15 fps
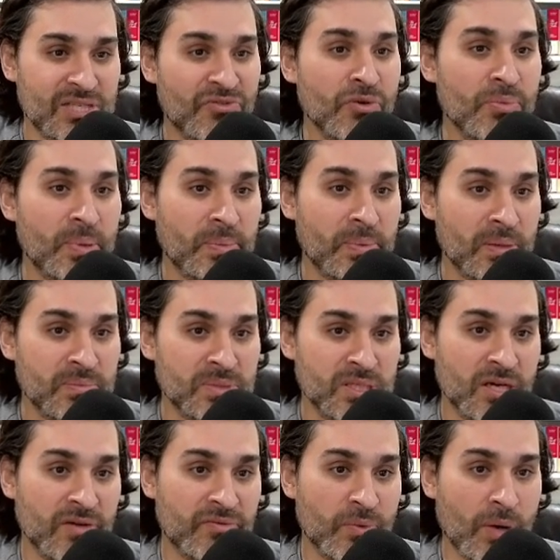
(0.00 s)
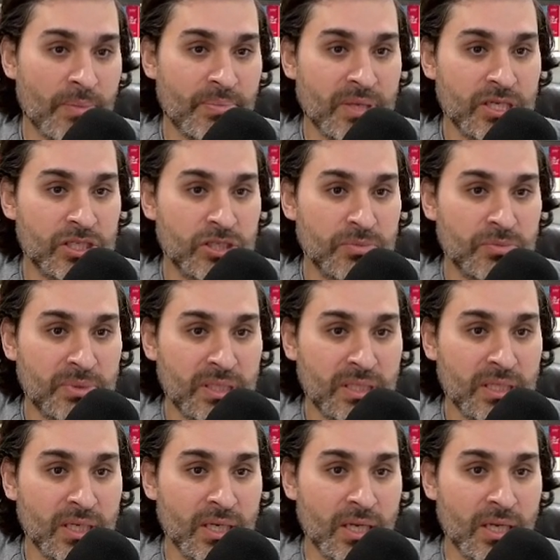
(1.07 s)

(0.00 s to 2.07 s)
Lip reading: a few people observed what appeared to be